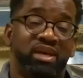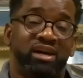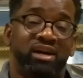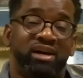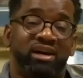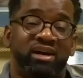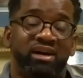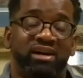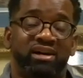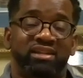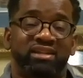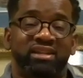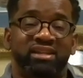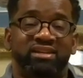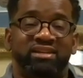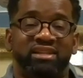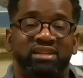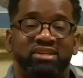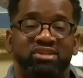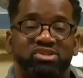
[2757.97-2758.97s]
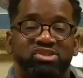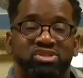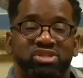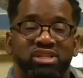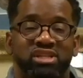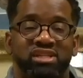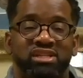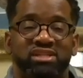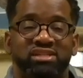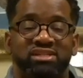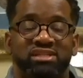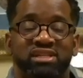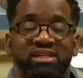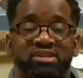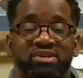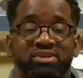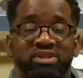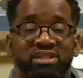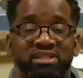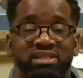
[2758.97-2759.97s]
uh, they'll, they'll see, see it on the